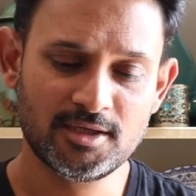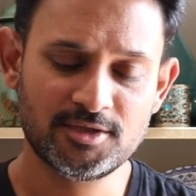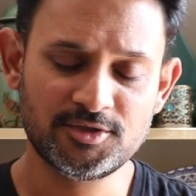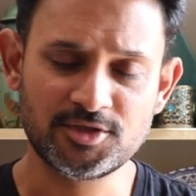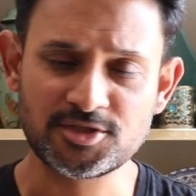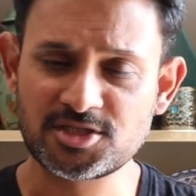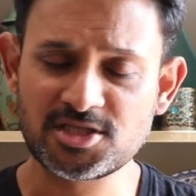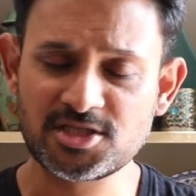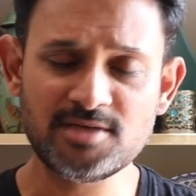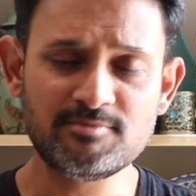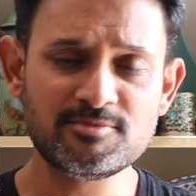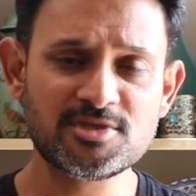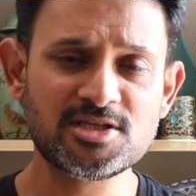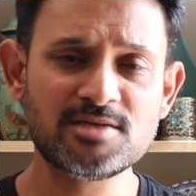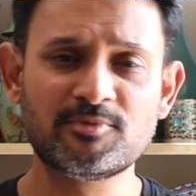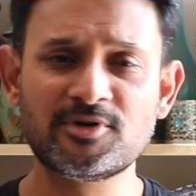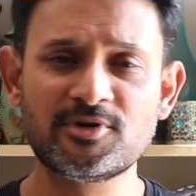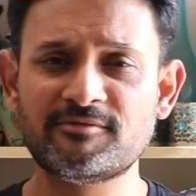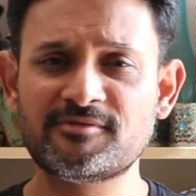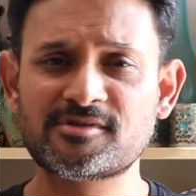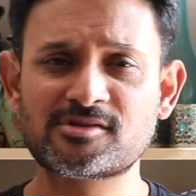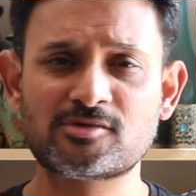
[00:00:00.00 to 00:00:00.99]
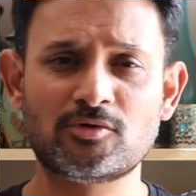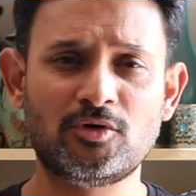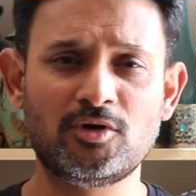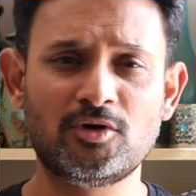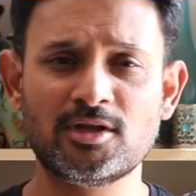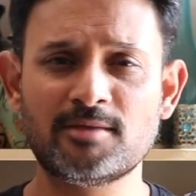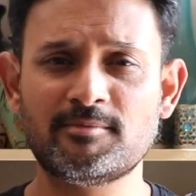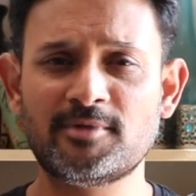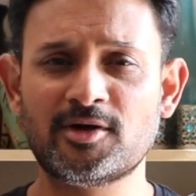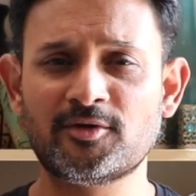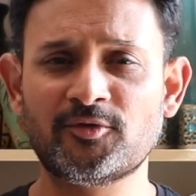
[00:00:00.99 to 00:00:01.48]
The team debrief is
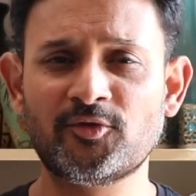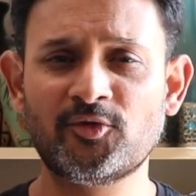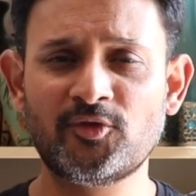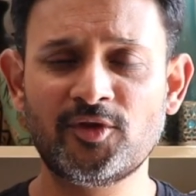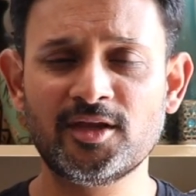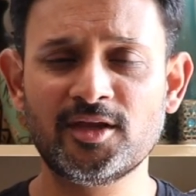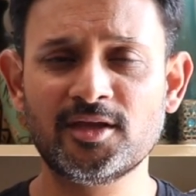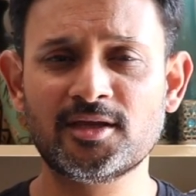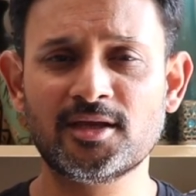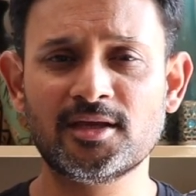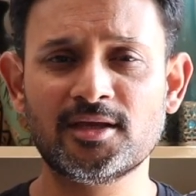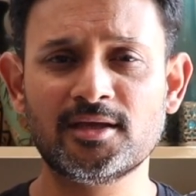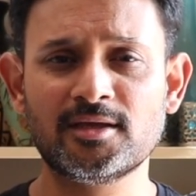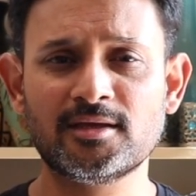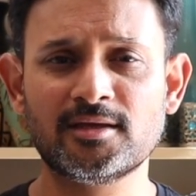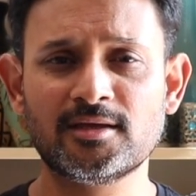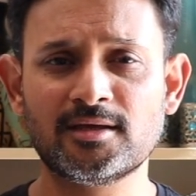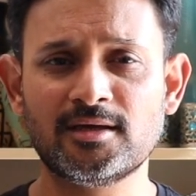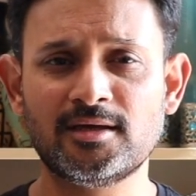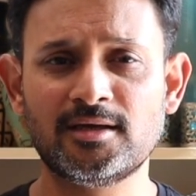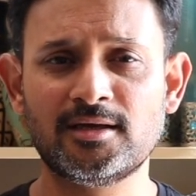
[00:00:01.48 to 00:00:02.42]
all about thinking